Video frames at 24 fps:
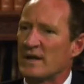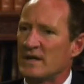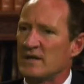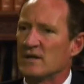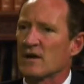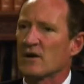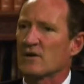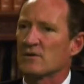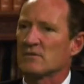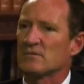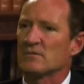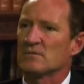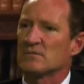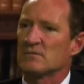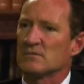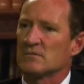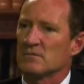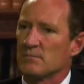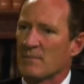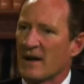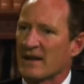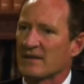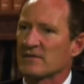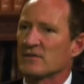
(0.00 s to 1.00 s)
don't
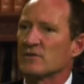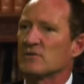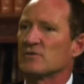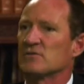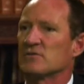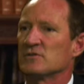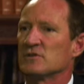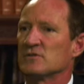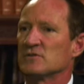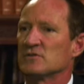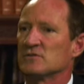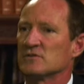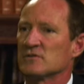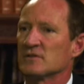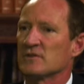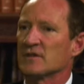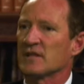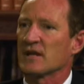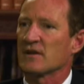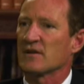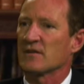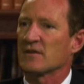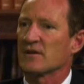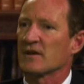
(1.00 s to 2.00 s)
make the decisions at the
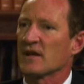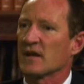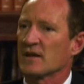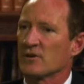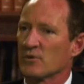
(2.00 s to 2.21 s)
end of the day.